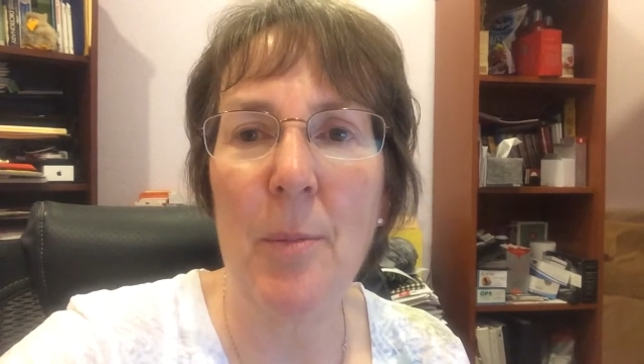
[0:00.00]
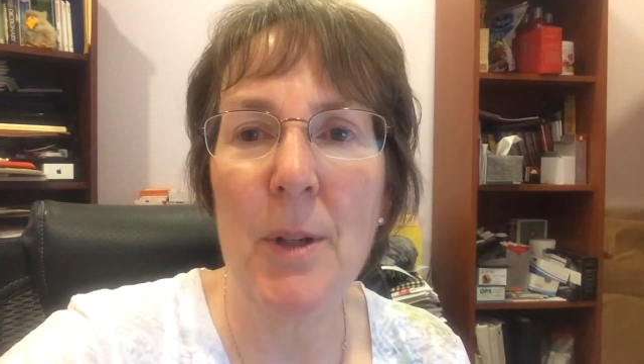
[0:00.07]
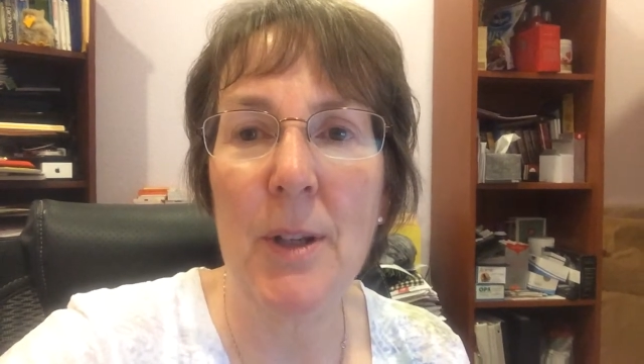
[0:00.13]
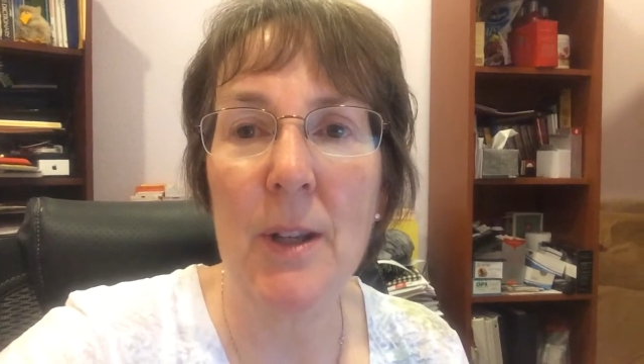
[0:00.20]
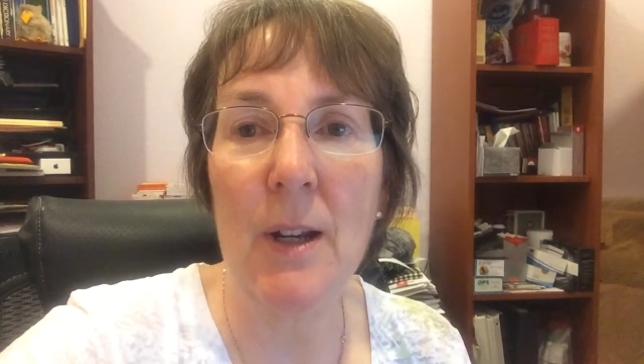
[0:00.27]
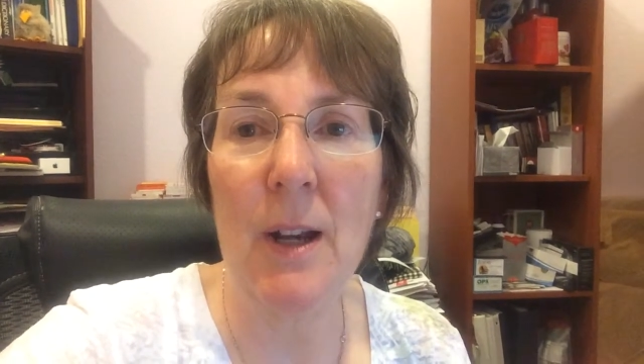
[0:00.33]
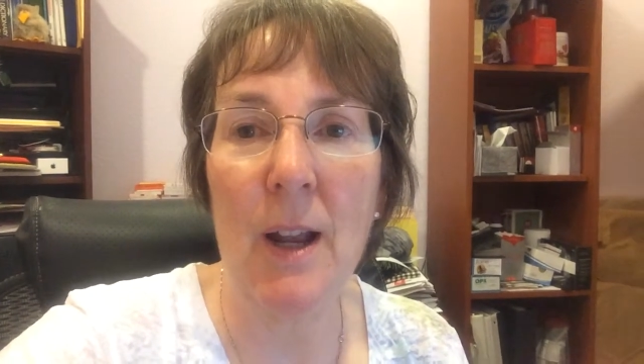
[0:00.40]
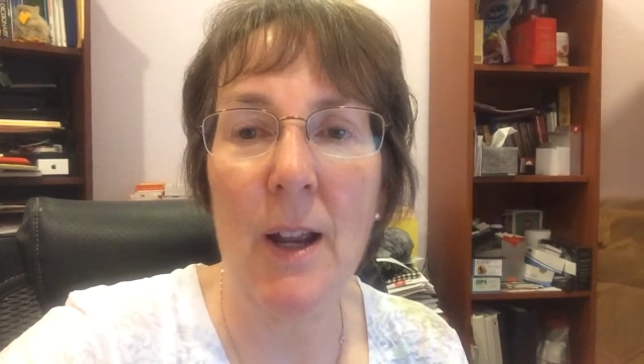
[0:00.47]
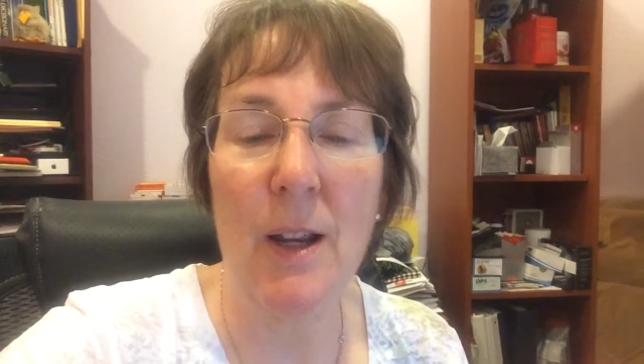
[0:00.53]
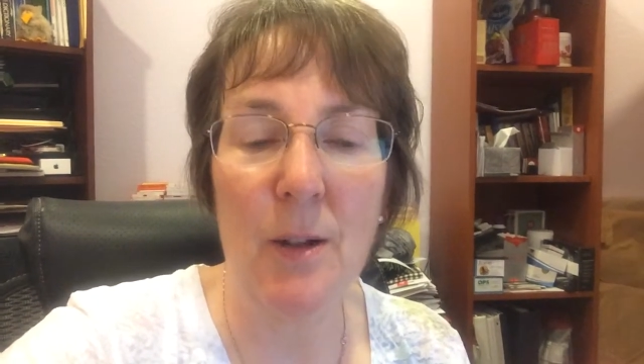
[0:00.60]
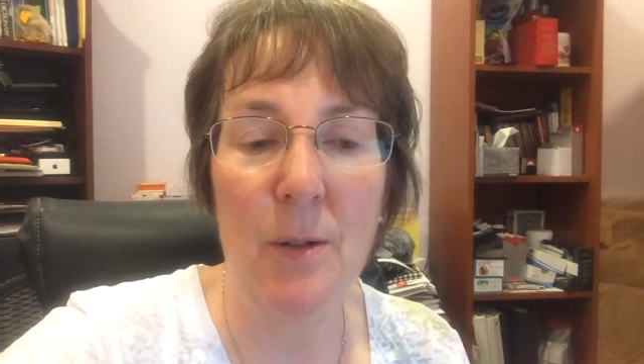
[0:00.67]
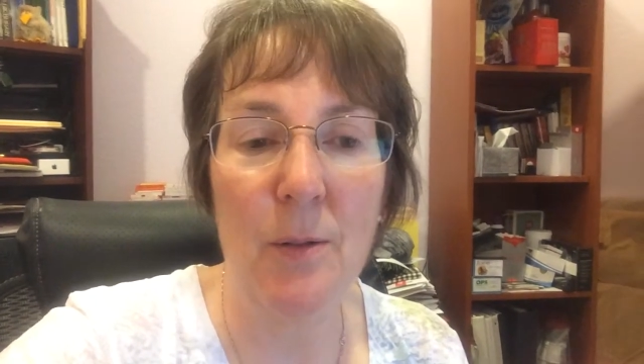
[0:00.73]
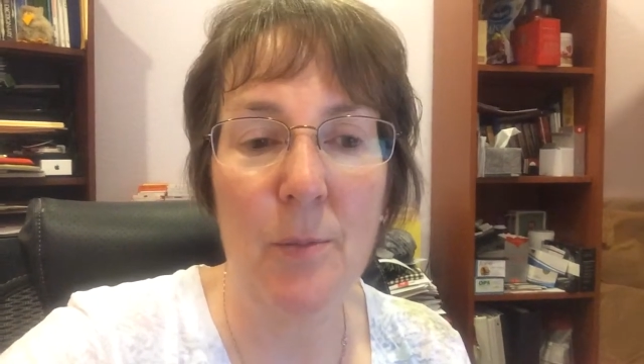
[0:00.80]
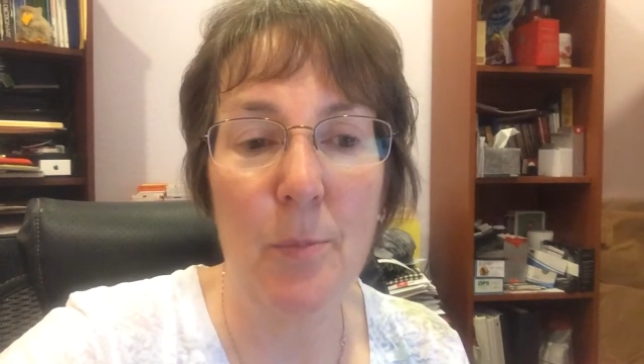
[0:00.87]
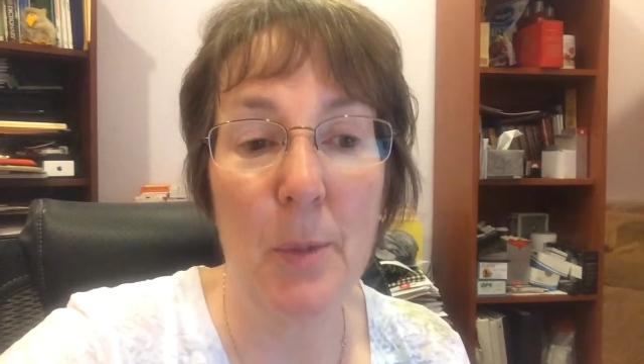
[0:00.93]
But then I
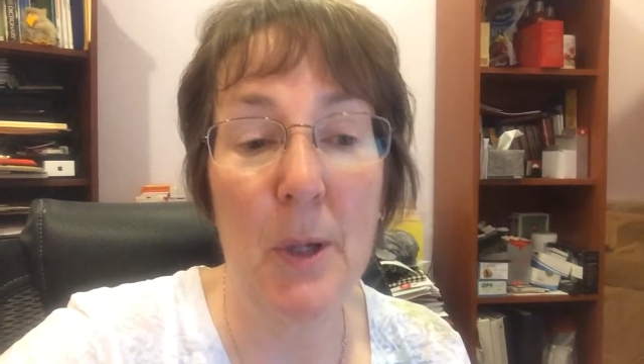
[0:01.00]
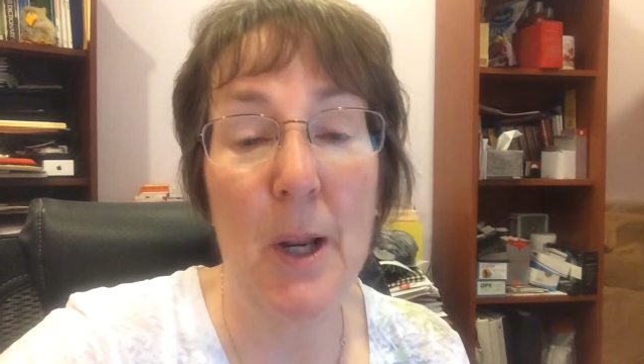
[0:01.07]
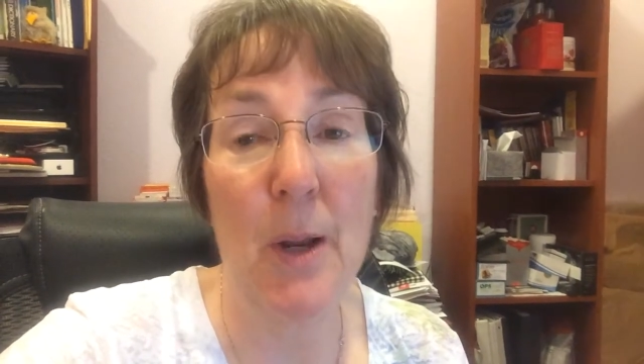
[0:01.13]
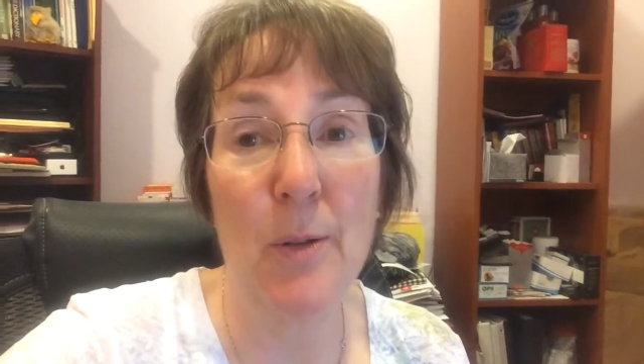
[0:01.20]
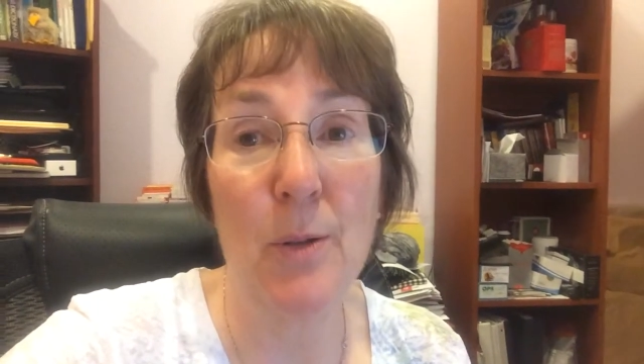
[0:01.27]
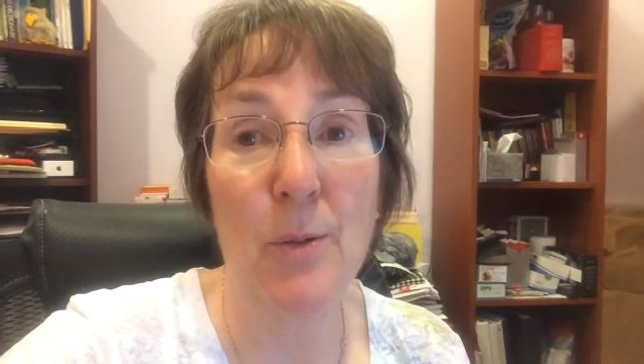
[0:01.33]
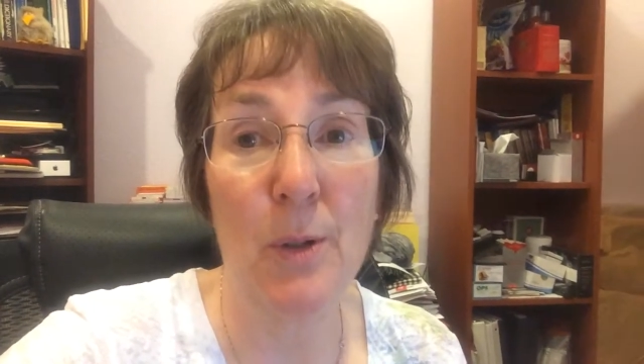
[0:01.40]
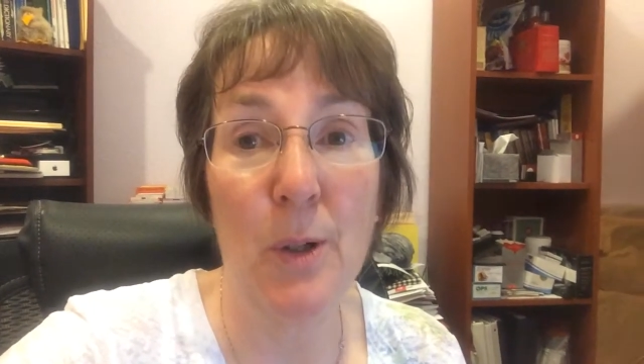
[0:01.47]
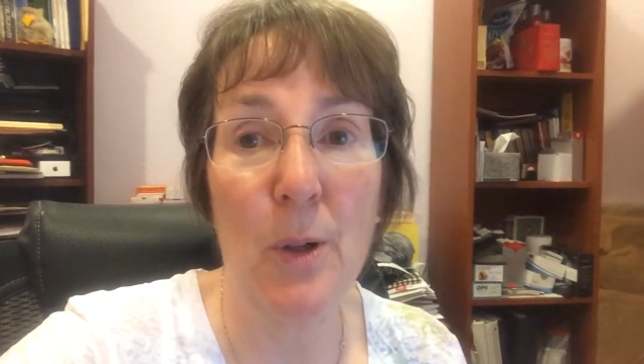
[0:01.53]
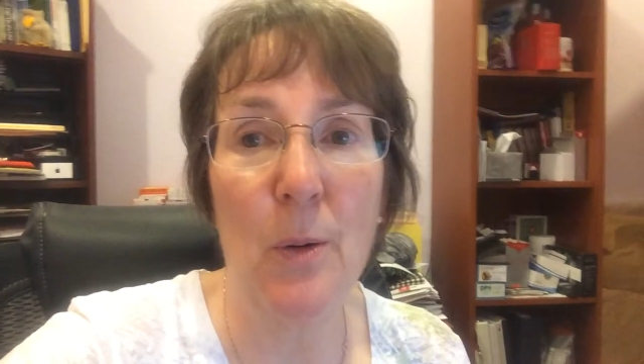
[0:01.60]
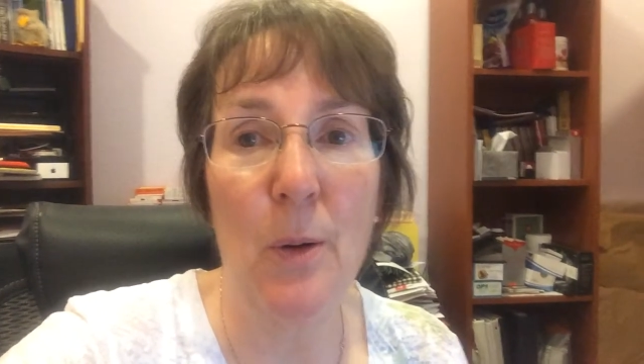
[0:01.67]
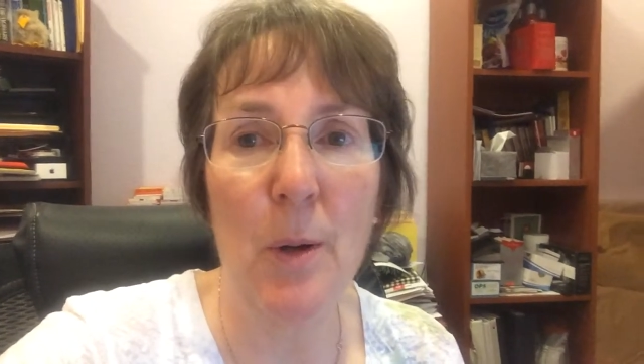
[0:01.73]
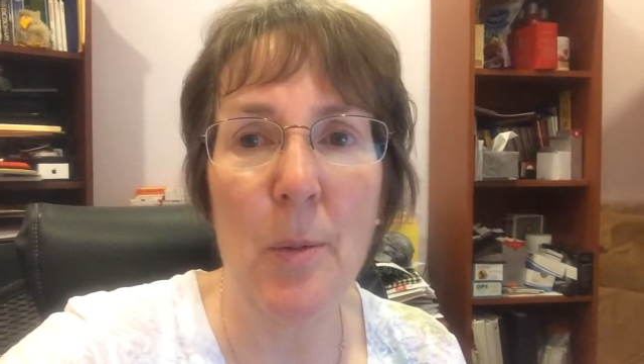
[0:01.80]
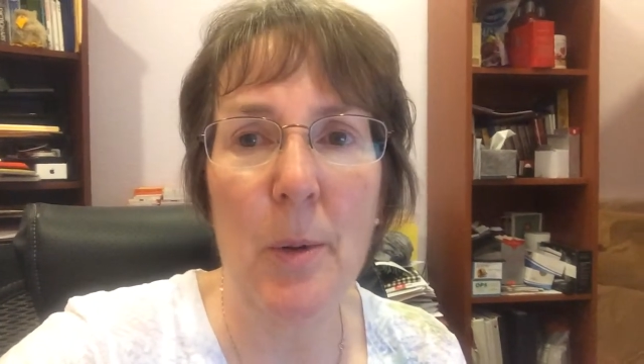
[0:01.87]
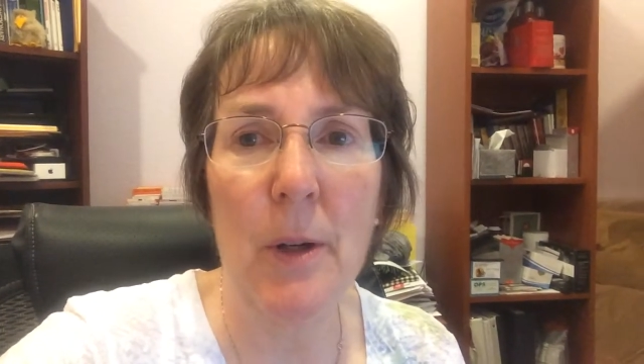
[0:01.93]
had been out doing
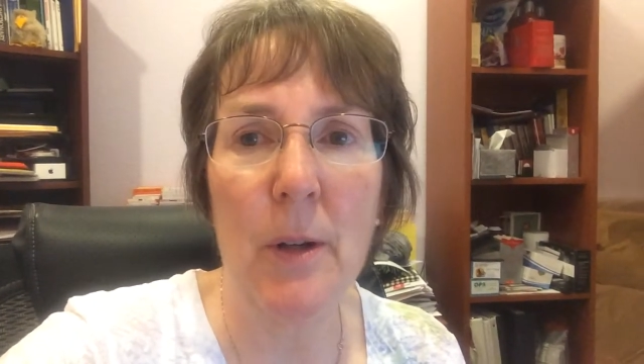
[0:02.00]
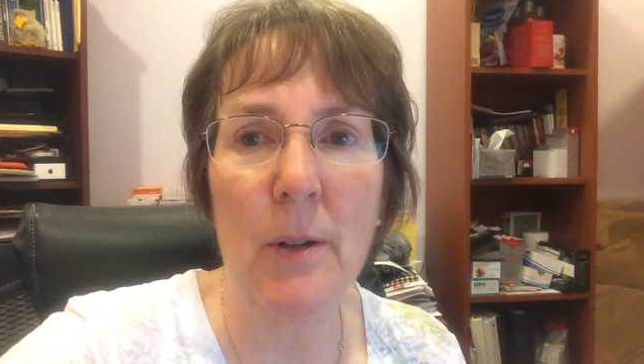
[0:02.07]
quite a bit